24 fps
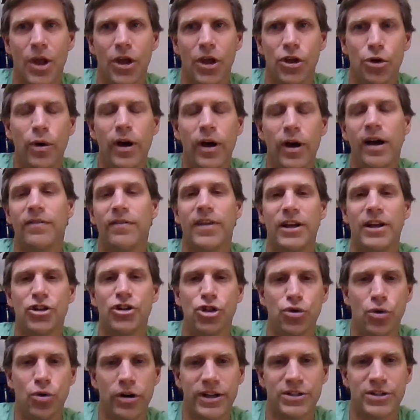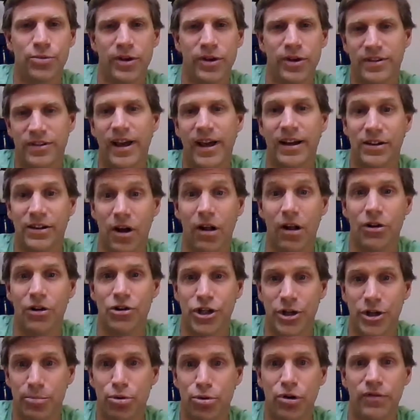you have that choice with
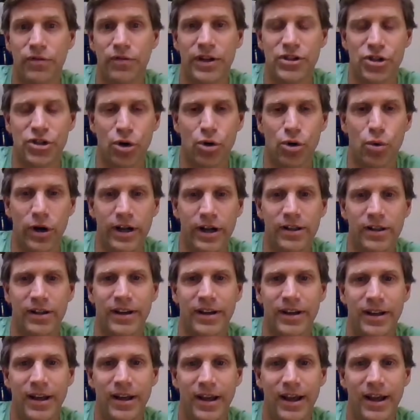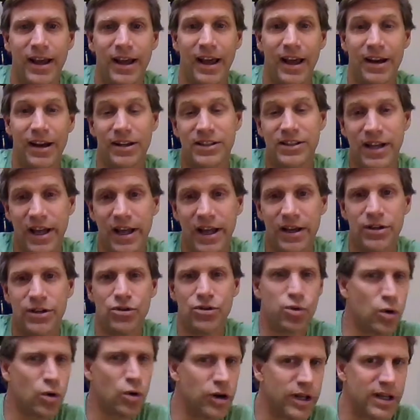technology improving so quickly. And in 10,
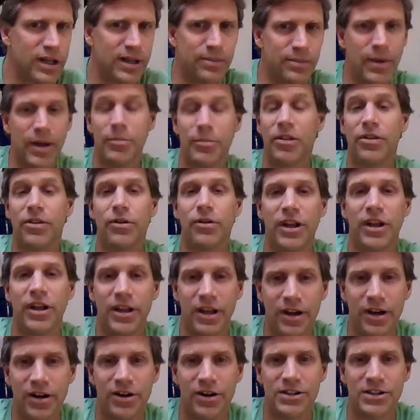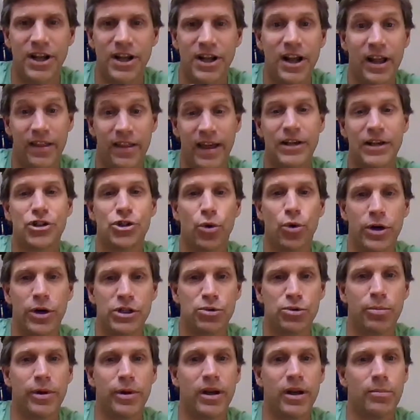20, maybe 30 years, that choice
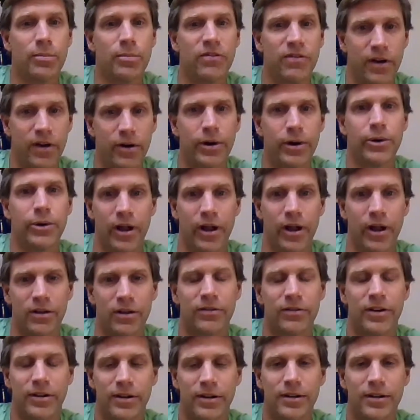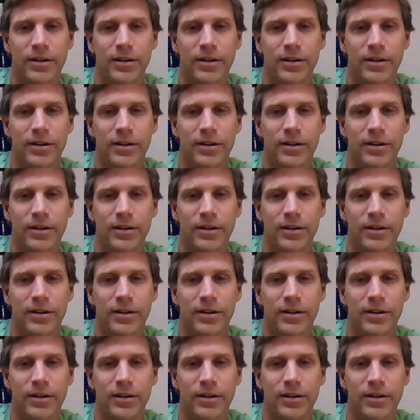will become very relevant.